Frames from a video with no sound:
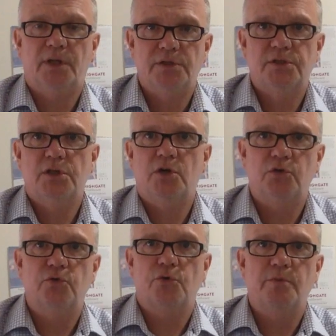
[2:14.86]

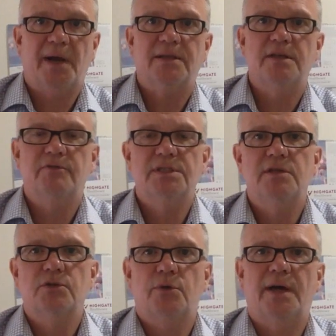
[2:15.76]
certain group
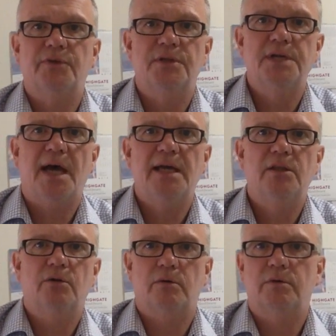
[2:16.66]
activities throughout the day
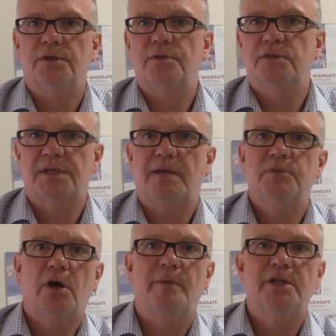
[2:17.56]
that are on at the same
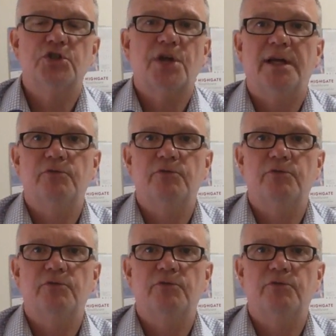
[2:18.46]
time each day,